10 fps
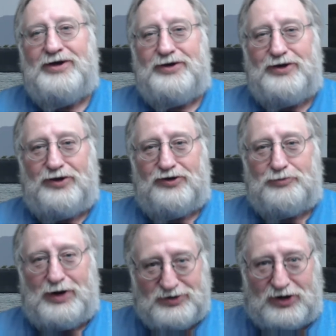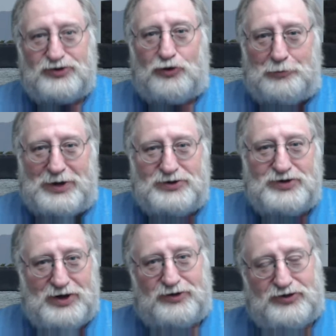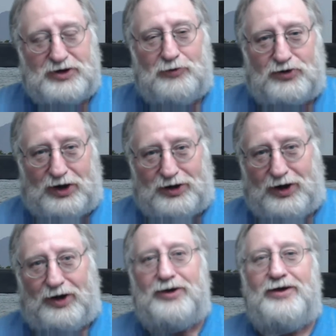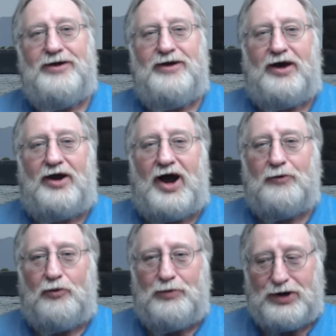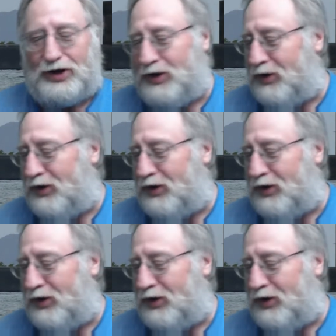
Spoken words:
is my dental PTSD will kick in, and I will be